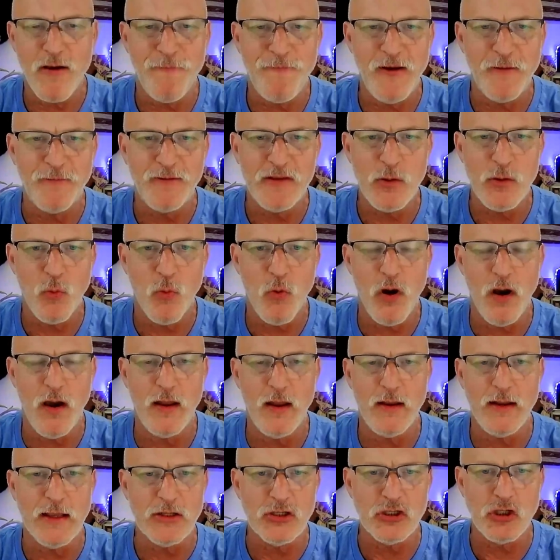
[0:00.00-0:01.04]

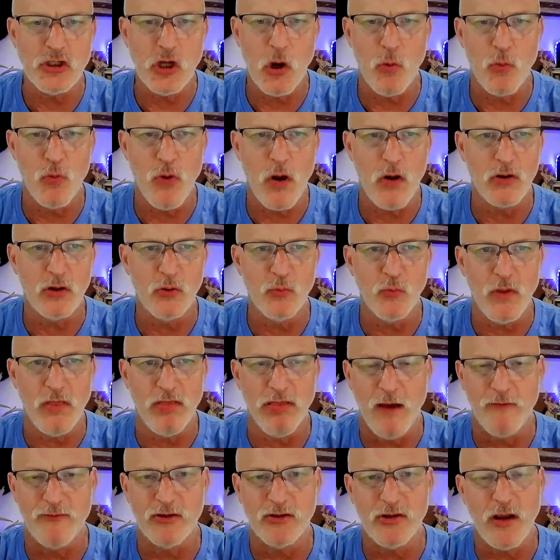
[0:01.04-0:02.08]
51. And Joe Rogan would
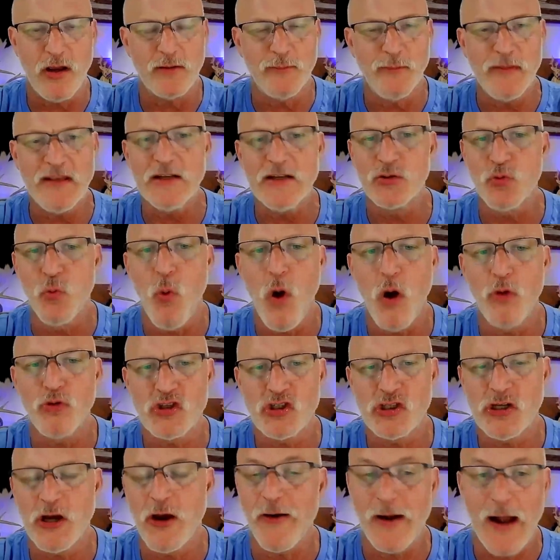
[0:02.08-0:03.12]
love to talk to him. He just won't
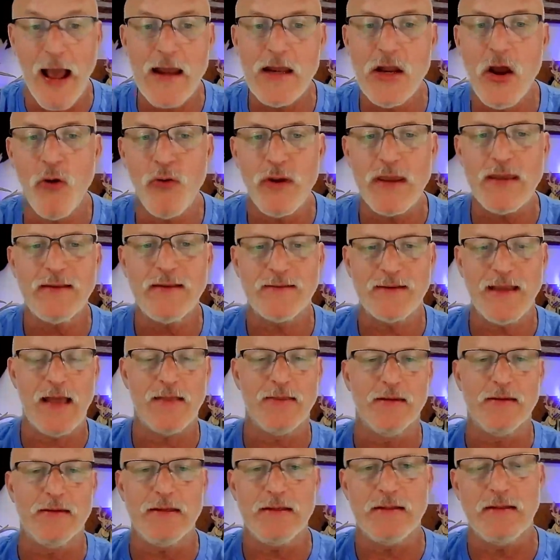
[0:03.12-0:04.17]
share it. I know he's
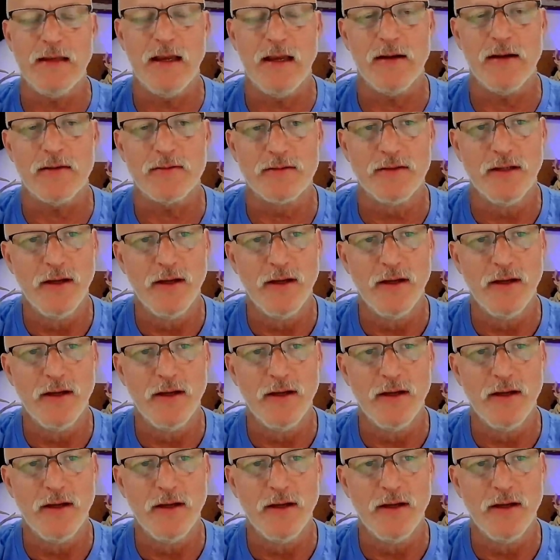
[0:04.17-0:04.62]
got the details.